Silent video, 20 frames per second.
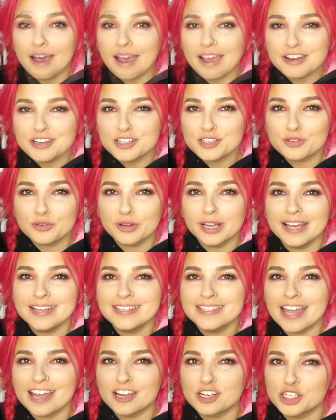I just
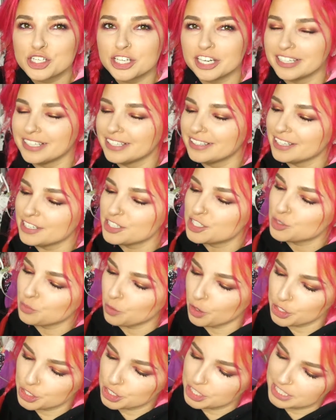realized how shitty these
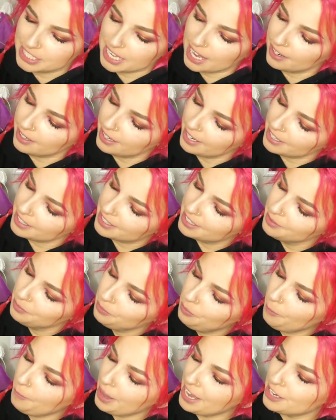swatches are. Like,
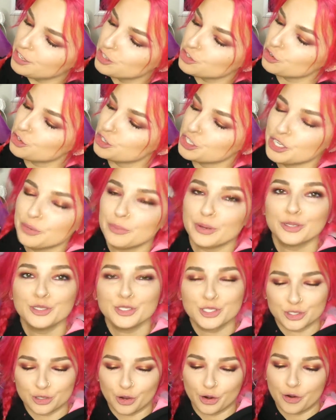my Androgyny one is
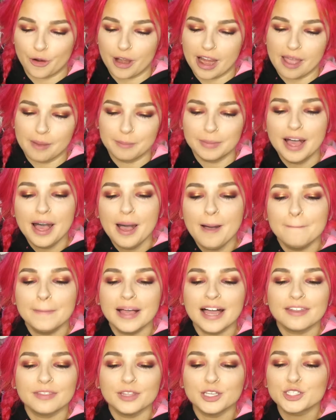so crap.
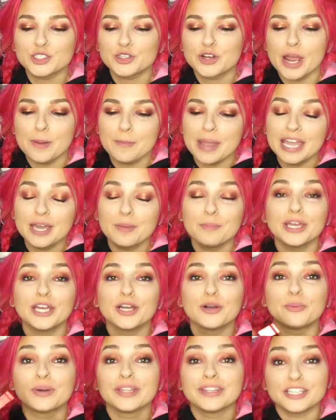But let's try and make it
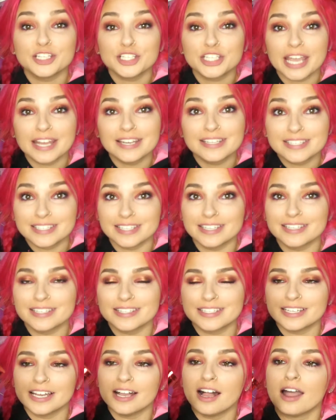better with shade
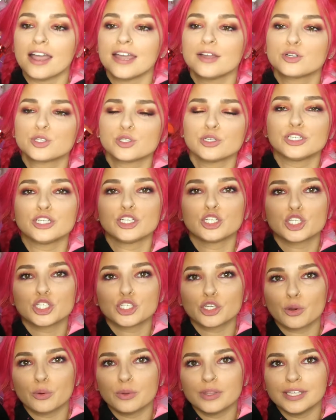Sinister. I actually didn't
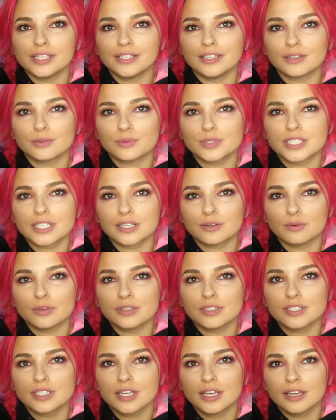show the little
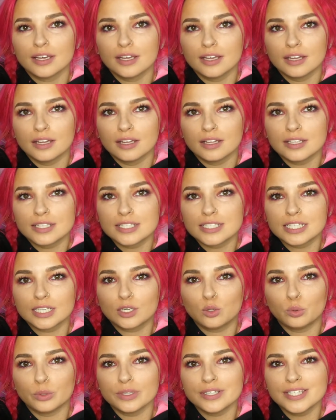stickers
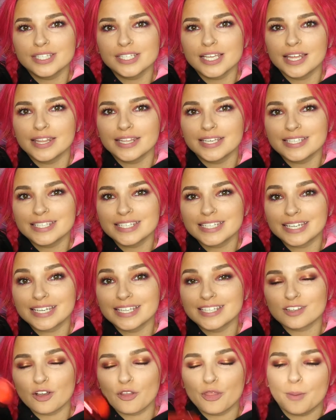on
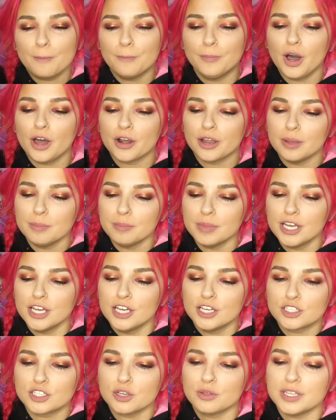the bottom.
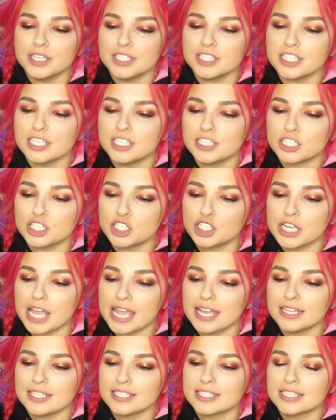So this is
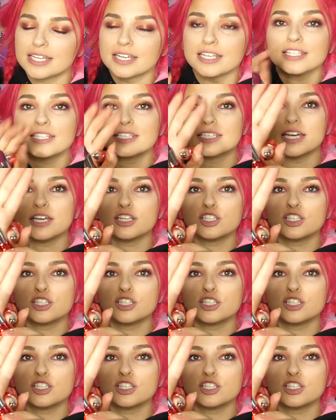shade Sinister.